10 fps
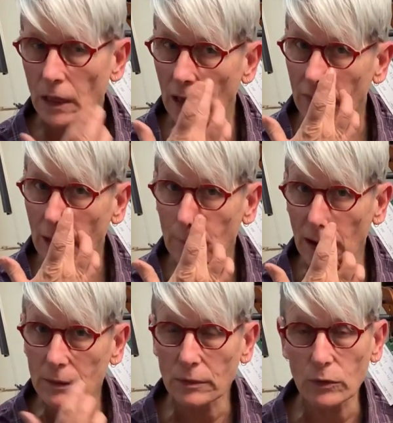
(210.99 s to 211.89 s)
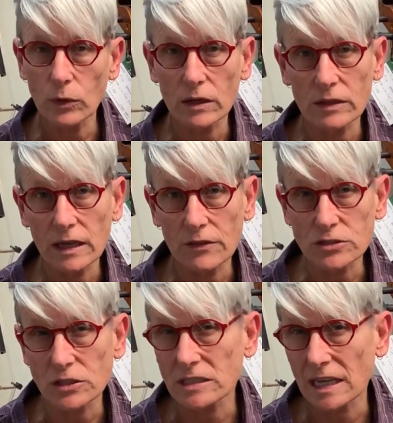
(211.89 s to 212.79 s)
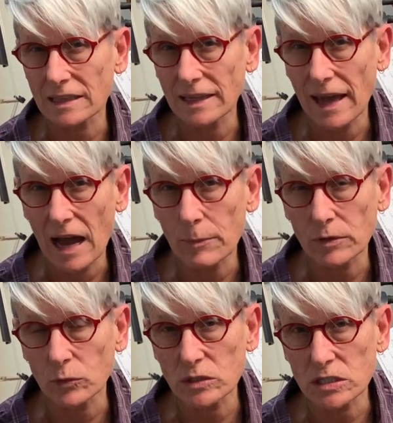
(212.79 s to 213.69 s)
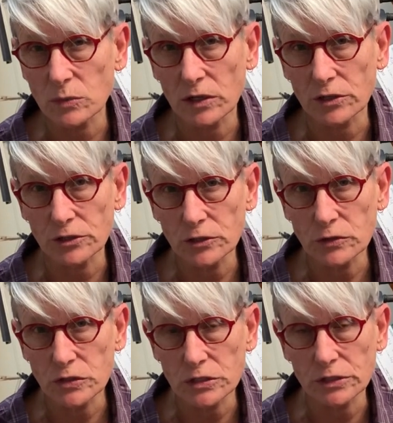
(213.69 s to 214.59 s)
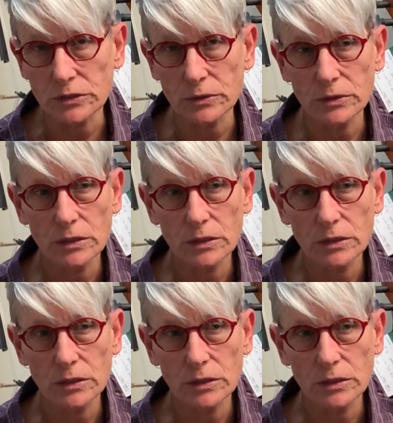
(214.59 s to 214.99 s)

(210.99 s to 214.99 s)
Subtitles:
and that might be one of the other strings like the Kaplan, which is what you're used to